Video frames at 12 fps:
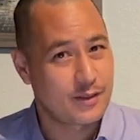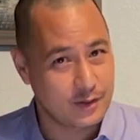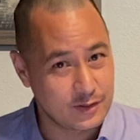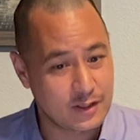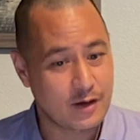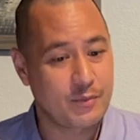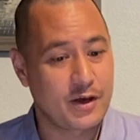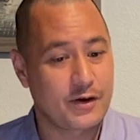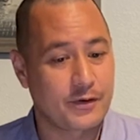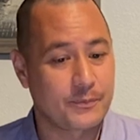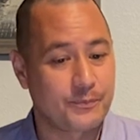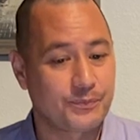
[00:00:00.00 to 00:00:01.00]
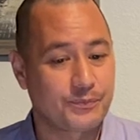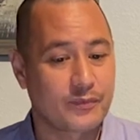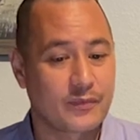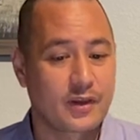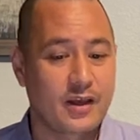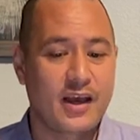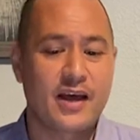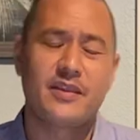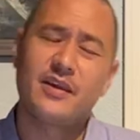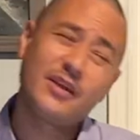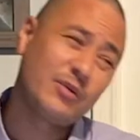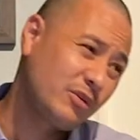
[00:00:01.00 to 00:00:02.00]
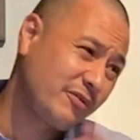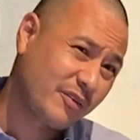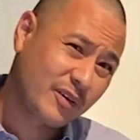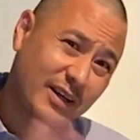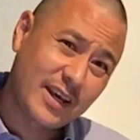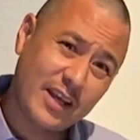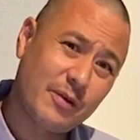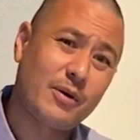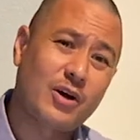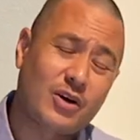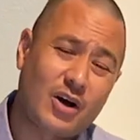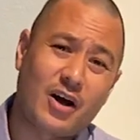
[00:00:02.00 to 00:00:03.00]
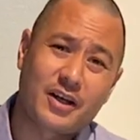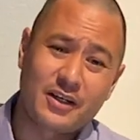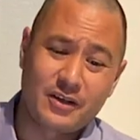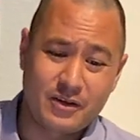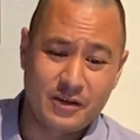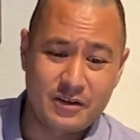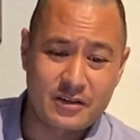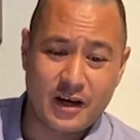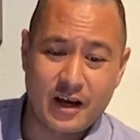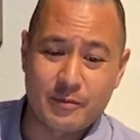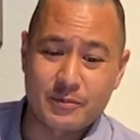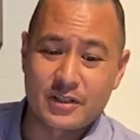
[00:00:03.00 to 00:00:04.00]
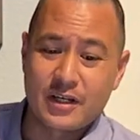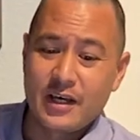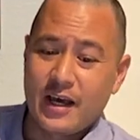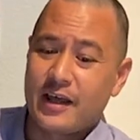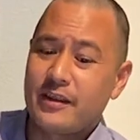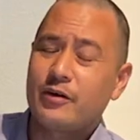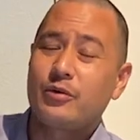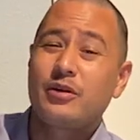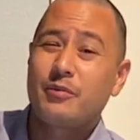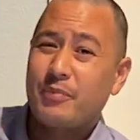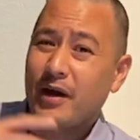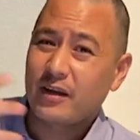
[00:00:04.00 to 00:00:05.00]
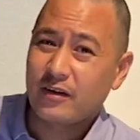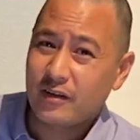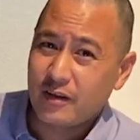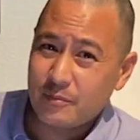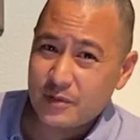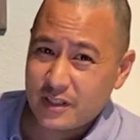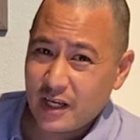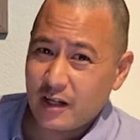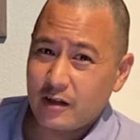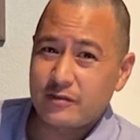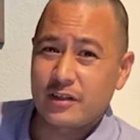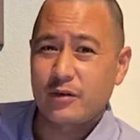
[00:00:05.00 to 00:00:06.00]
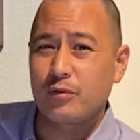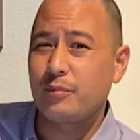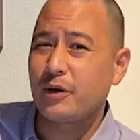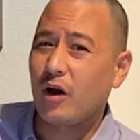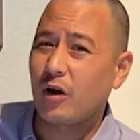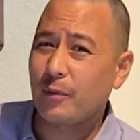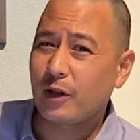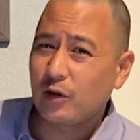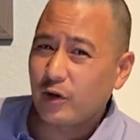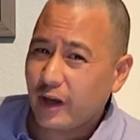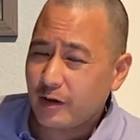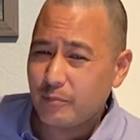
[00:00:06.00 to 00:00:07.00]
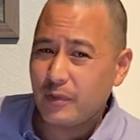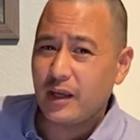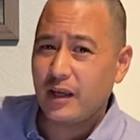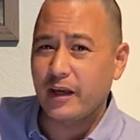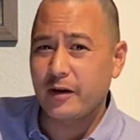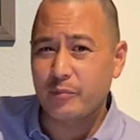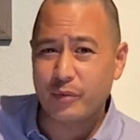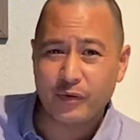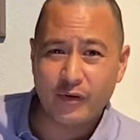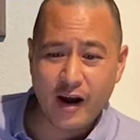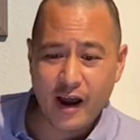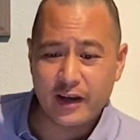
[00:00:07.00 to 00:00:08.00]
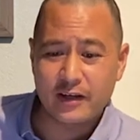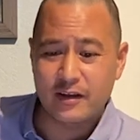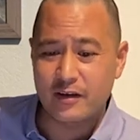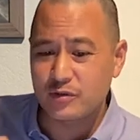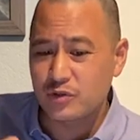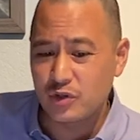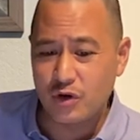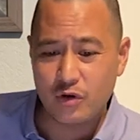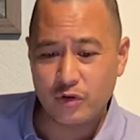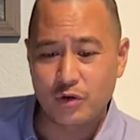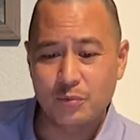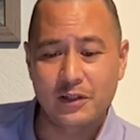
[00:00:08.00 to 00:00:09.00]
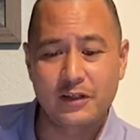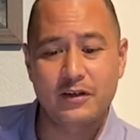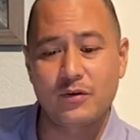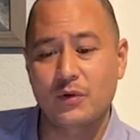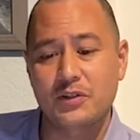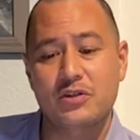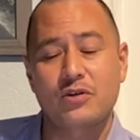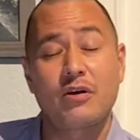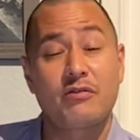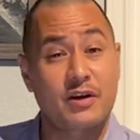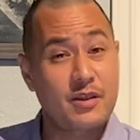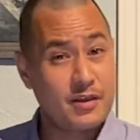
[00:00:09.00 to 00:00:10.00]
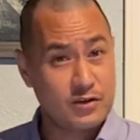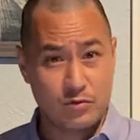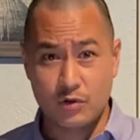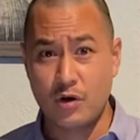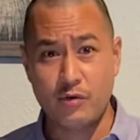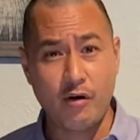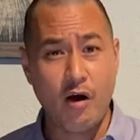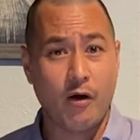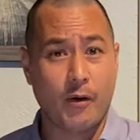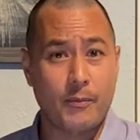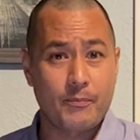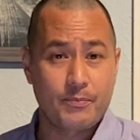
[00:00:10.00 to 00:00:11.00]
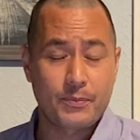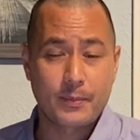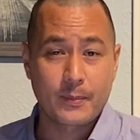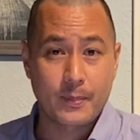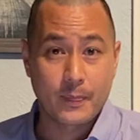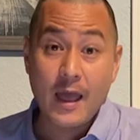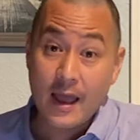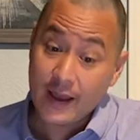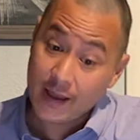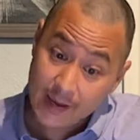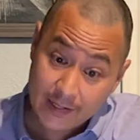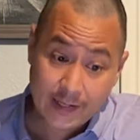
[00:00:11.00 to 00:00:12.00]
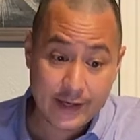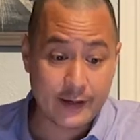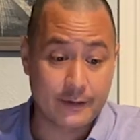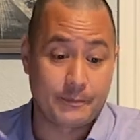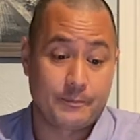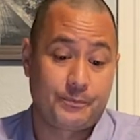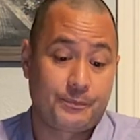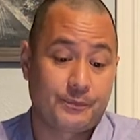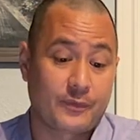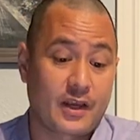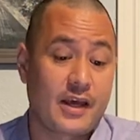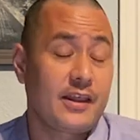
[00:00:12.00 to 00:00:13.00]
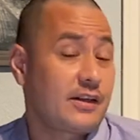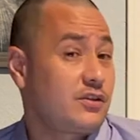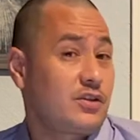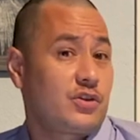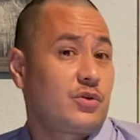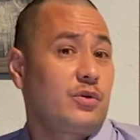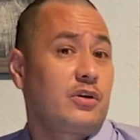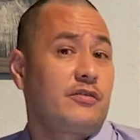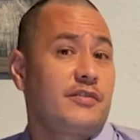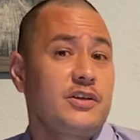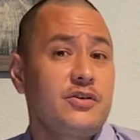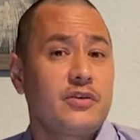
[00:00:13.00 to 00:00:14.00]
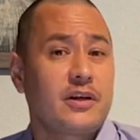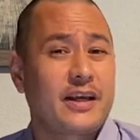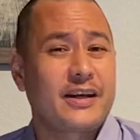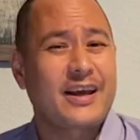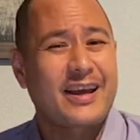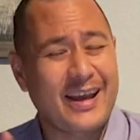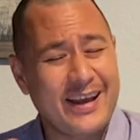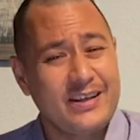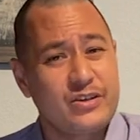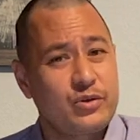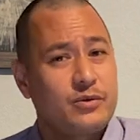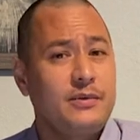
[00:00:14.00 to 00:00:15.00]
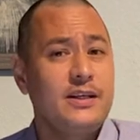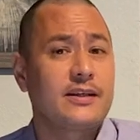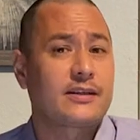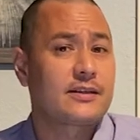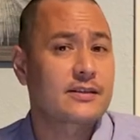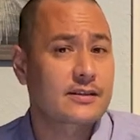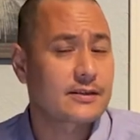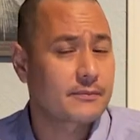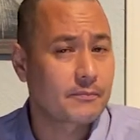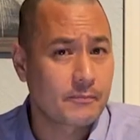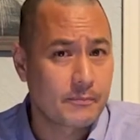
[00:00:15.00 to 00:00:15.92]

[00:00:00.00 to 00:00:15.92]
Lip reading: things get better. And then they would forget about God in the good times, and they would depend on themselves, and it would be all about look at me and pride, and there's no humility whatsoever, and things would go wrong. Again, and that's the story of Israel, and I hate to admit it, it's